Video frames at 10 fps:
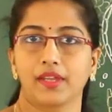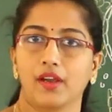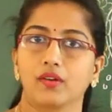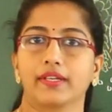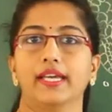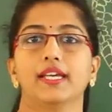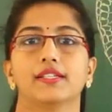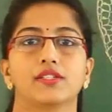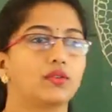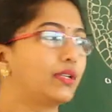Okay,
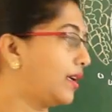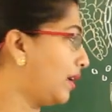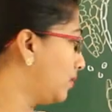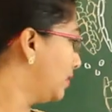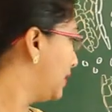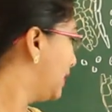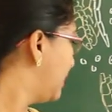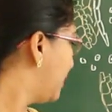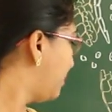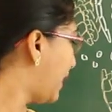so now
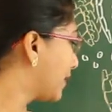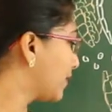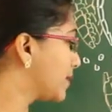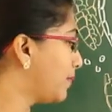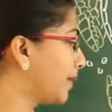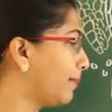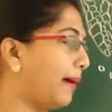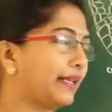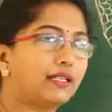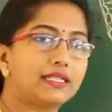microspore
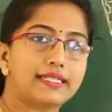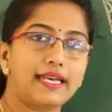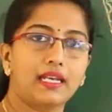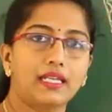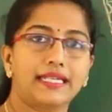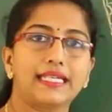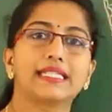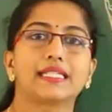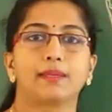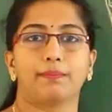mother cell
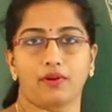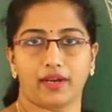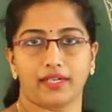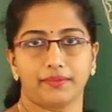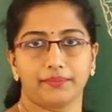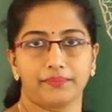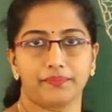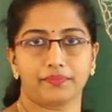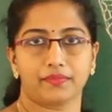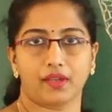is diploid.
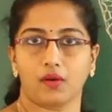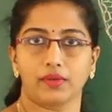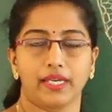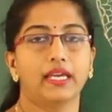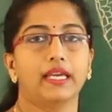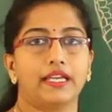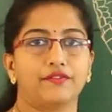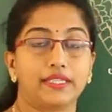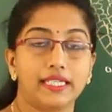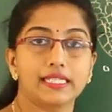Okay,
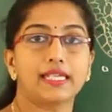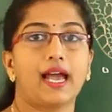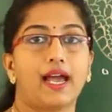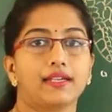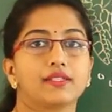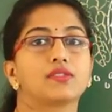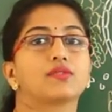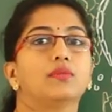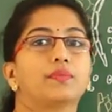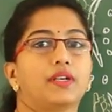if this has
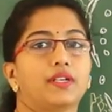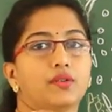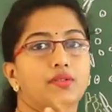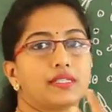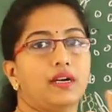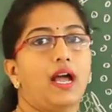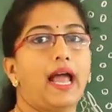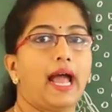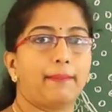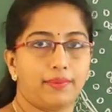to produce a
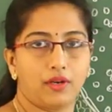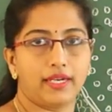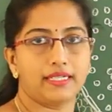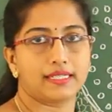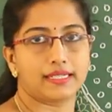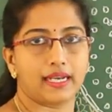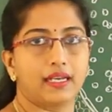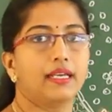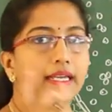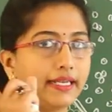haploid cell,
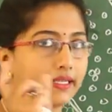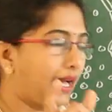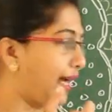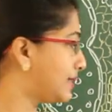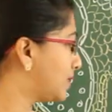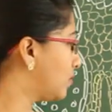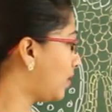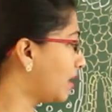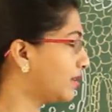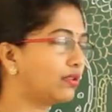it has to
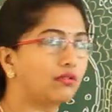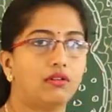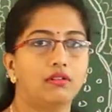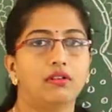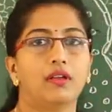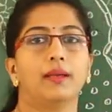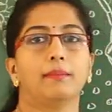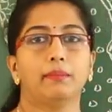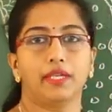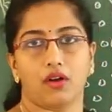undergo
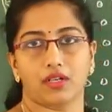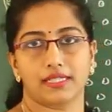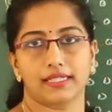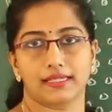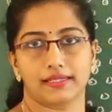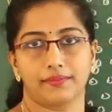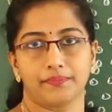meiosis.